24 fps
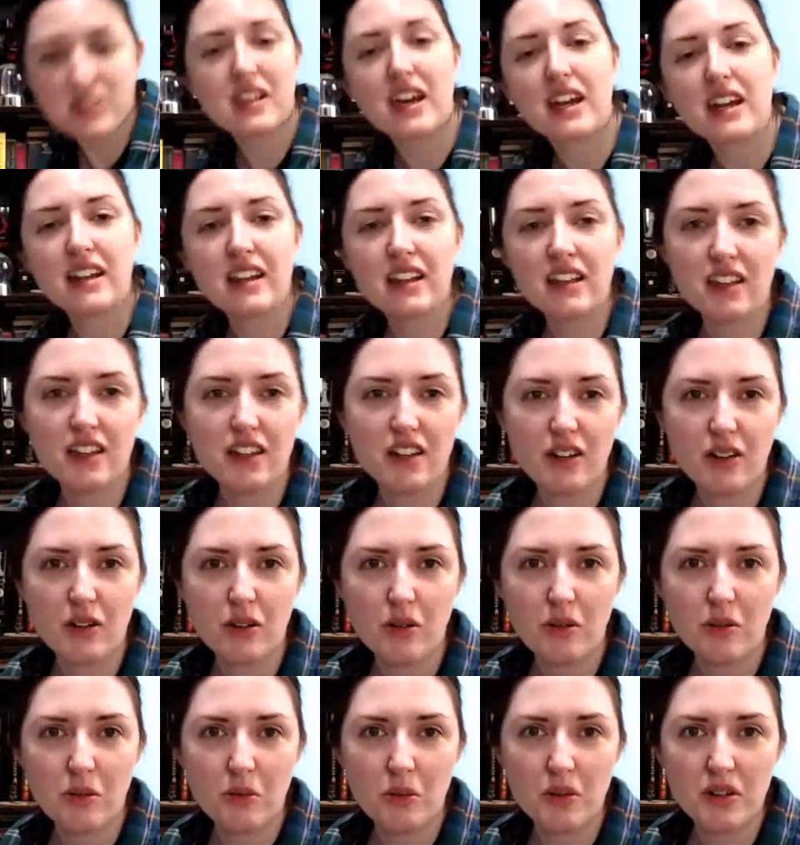kind of like, you
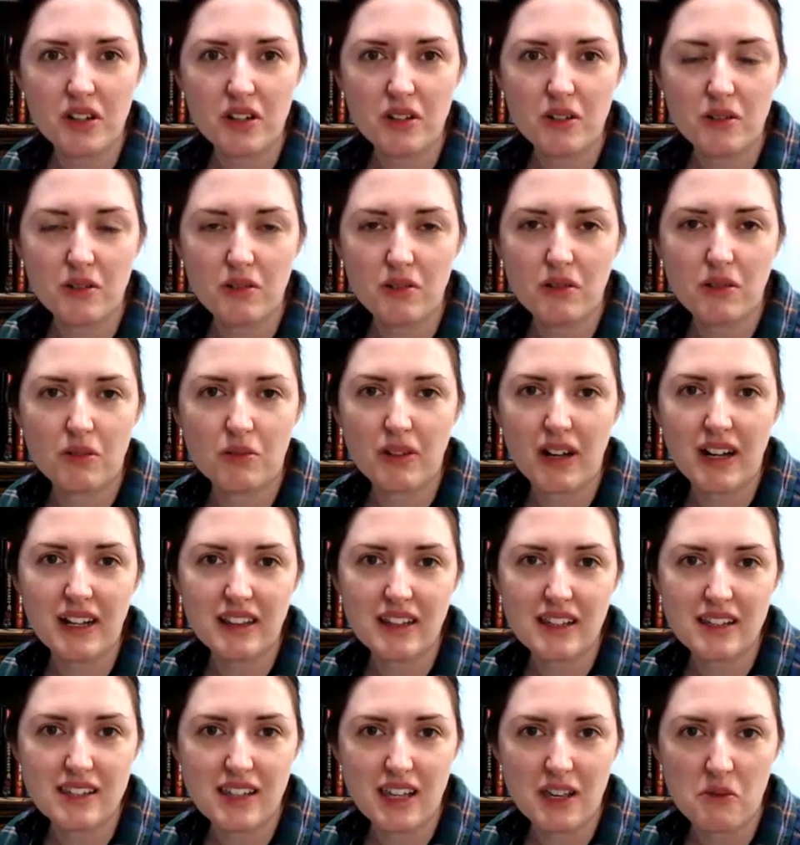know, when you write
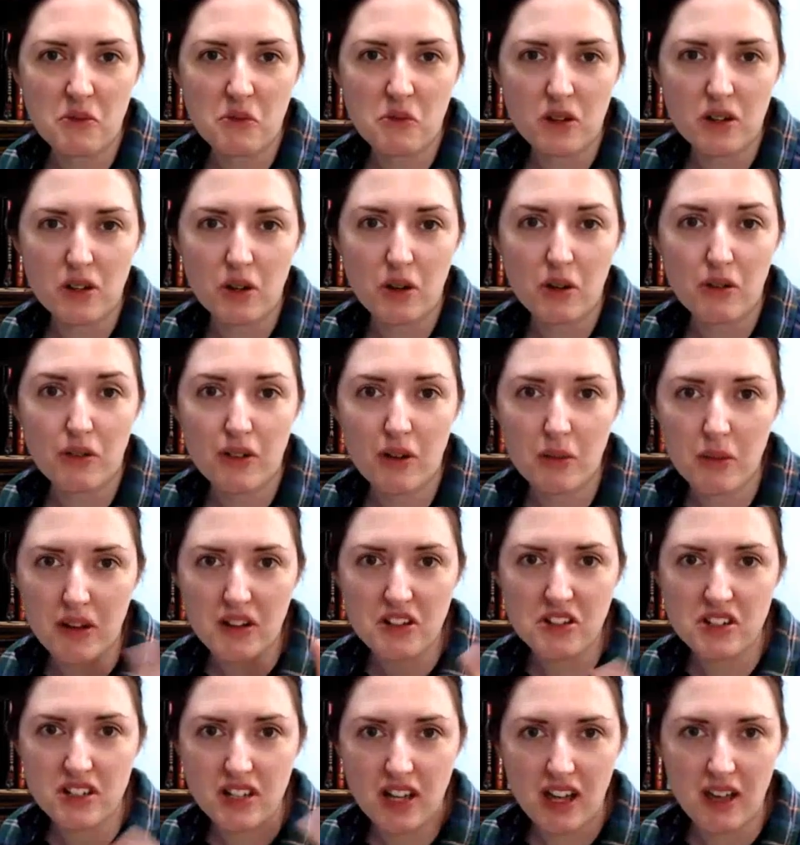the same word over a
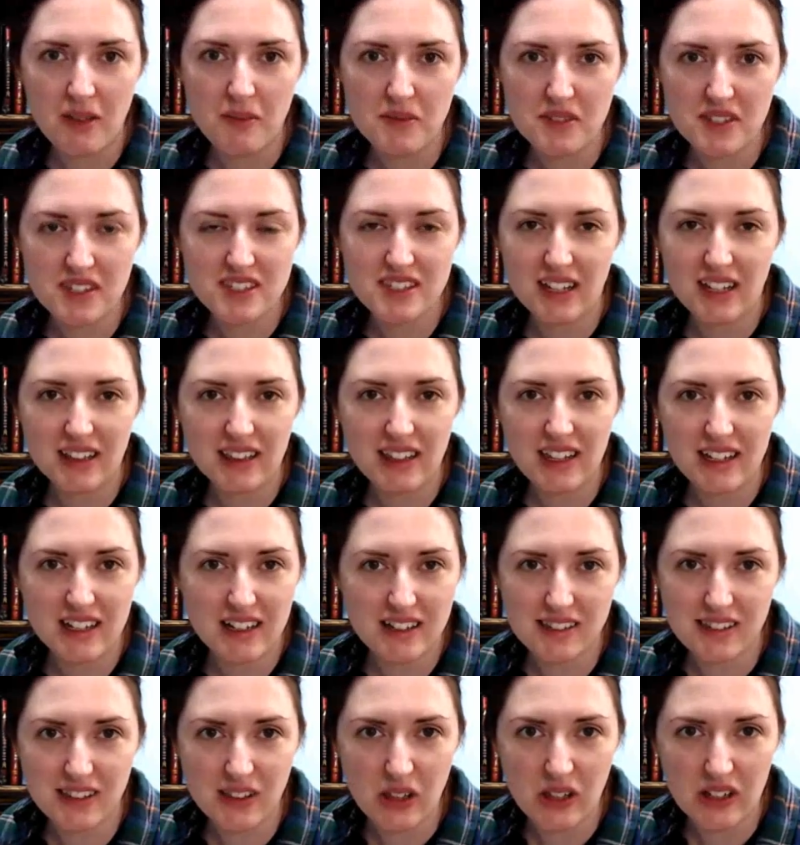bunch of times, it suddenly
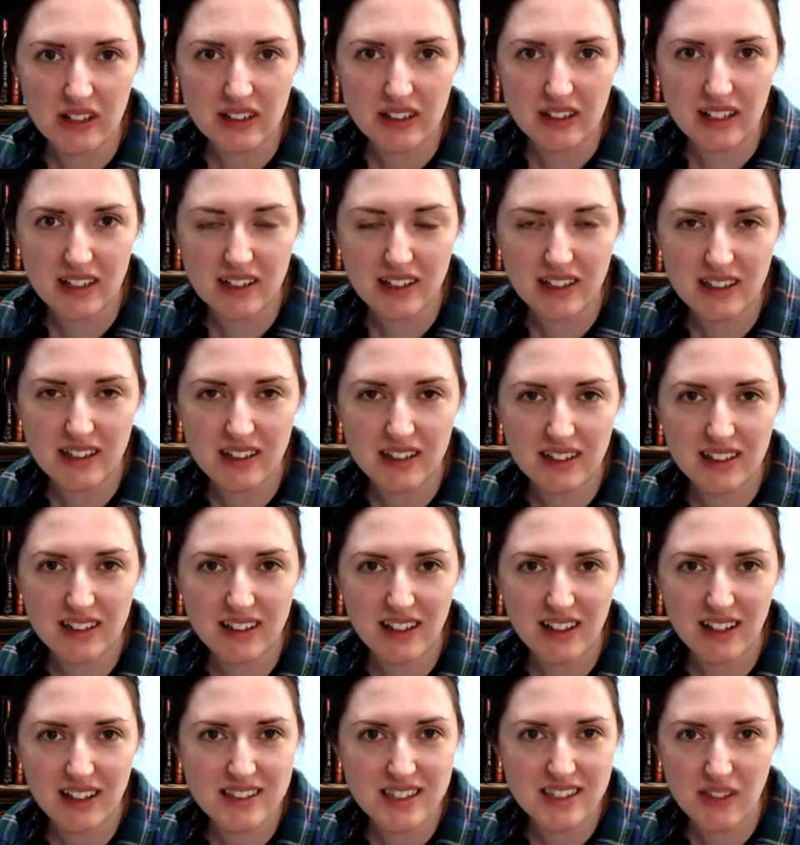doesn't look like
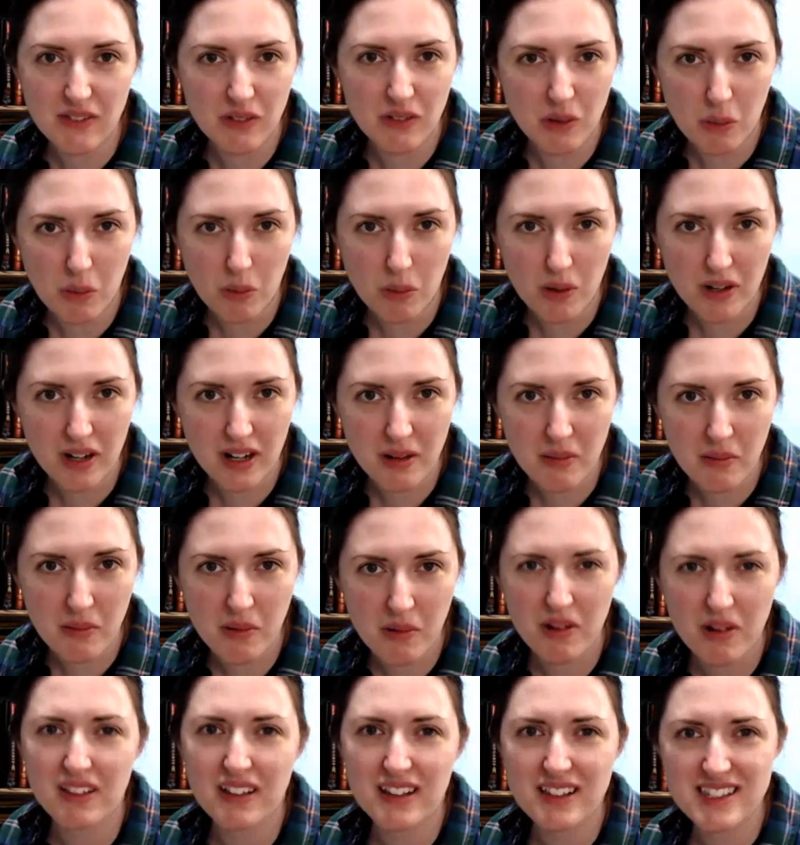it's even a word
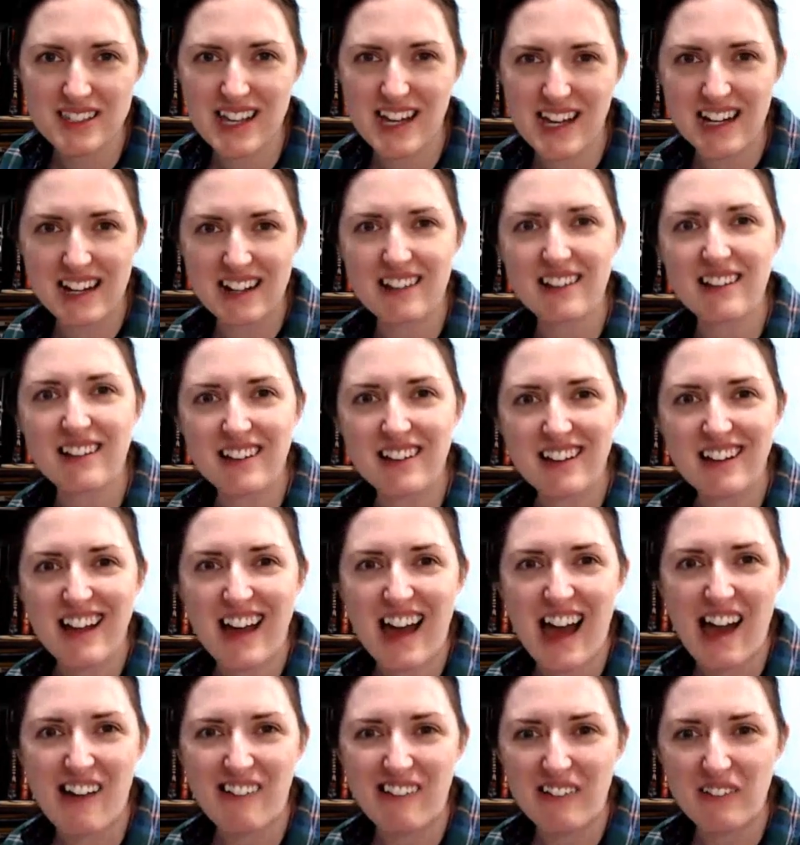anymore. That's kind of
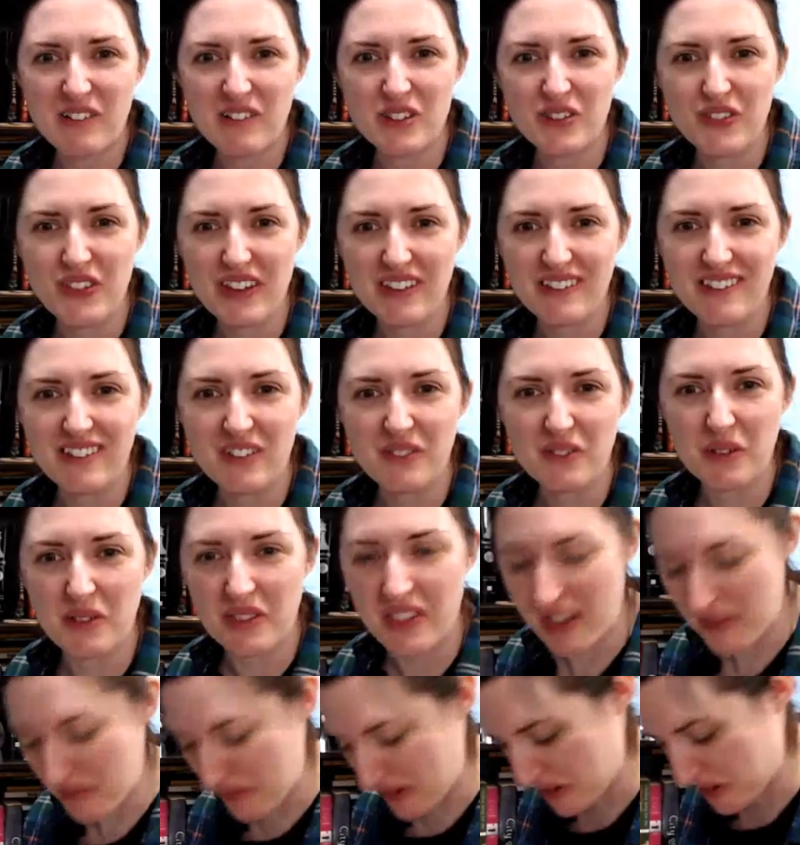how I was feeling
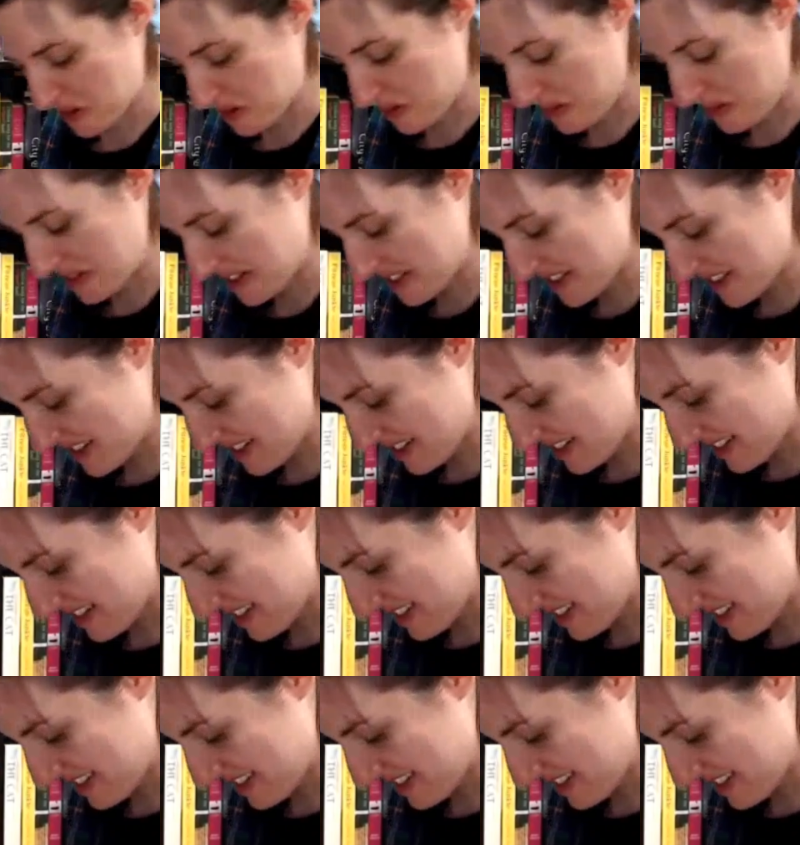about that measurement.